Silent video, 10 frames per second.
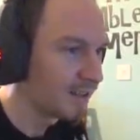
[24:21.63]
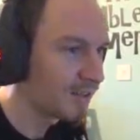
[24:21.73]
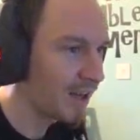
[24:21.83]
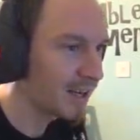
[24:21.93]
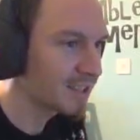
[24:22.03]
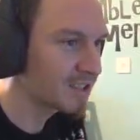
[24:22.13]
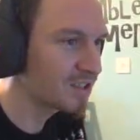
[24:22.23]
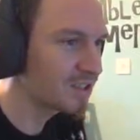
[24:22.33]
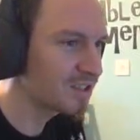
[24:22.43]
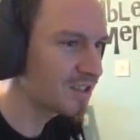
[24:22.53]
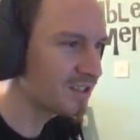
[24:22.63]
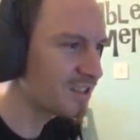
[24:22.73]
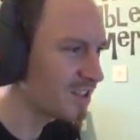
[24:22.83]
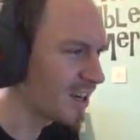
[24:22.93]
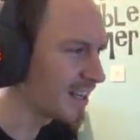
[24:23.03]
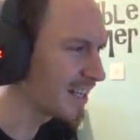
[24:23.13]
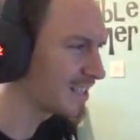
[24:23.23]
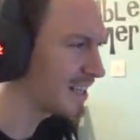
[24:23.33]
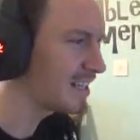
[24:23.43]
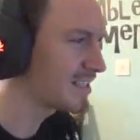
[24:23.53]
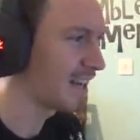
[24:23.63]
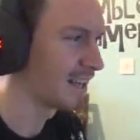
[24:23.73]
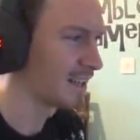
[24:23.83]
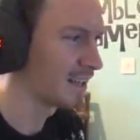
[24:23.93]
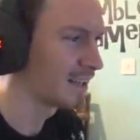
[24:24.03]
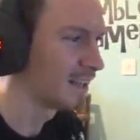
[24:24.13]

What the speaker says: That is stunning detailing.